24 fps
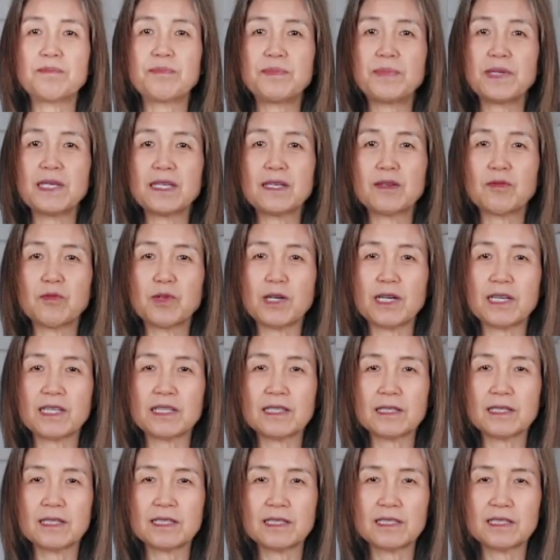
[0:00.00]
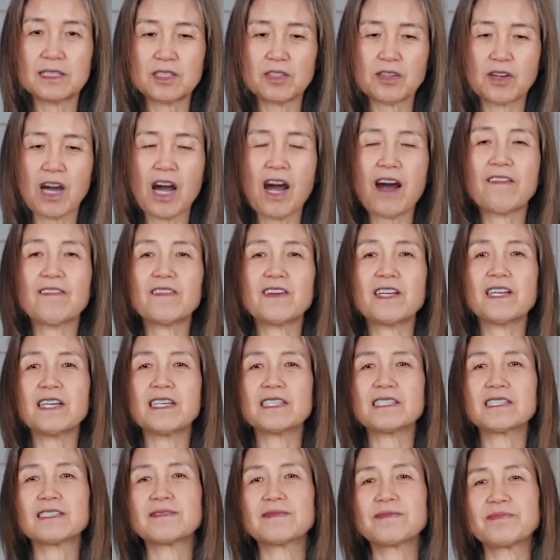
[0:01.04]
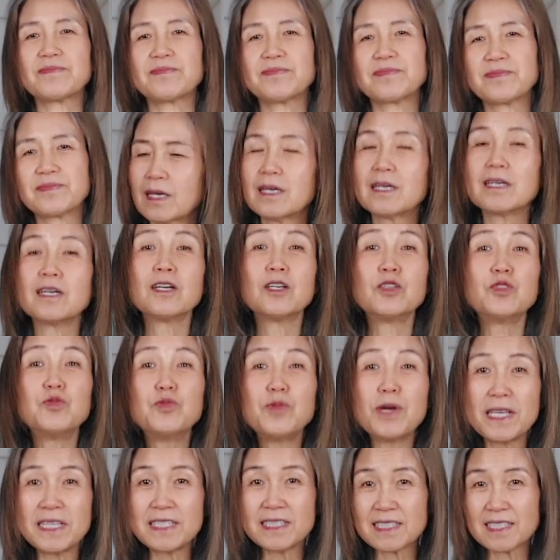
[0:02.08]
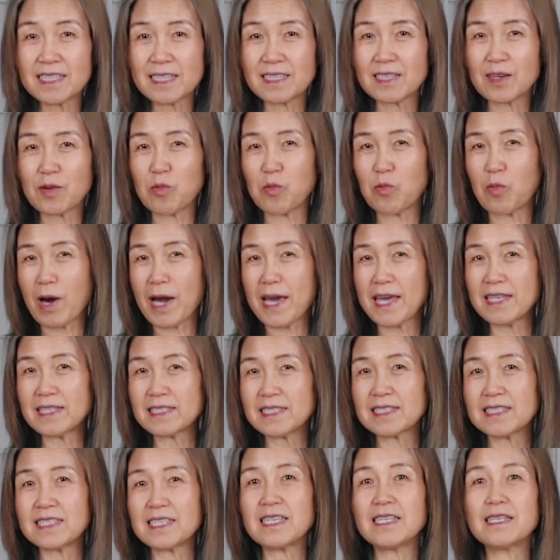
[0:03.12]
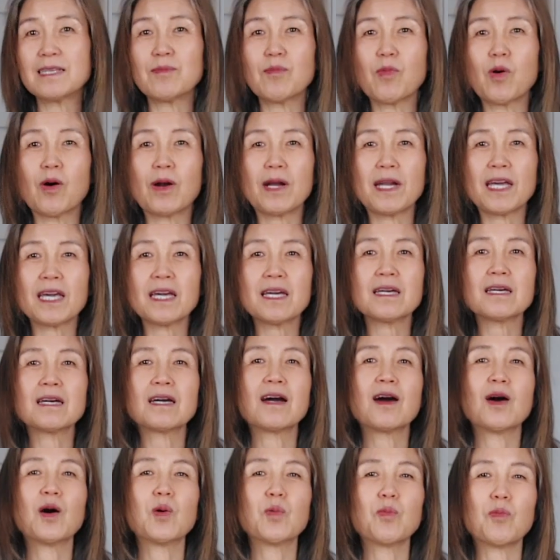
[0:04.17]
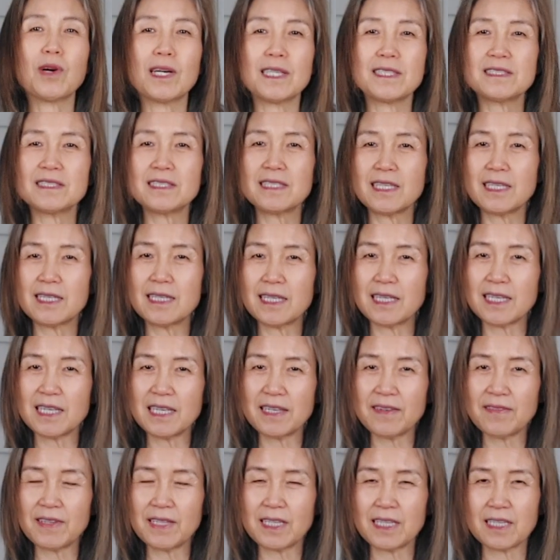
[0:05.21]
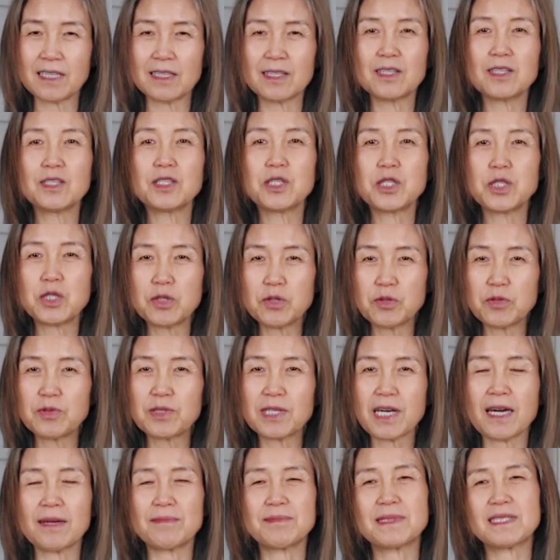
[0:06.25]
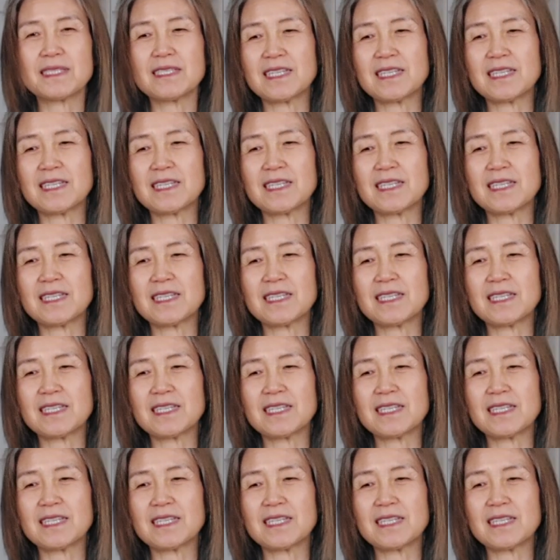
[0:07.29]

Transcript: big one to cover it. Rinse it once in the morning, once in the evening, 2 times a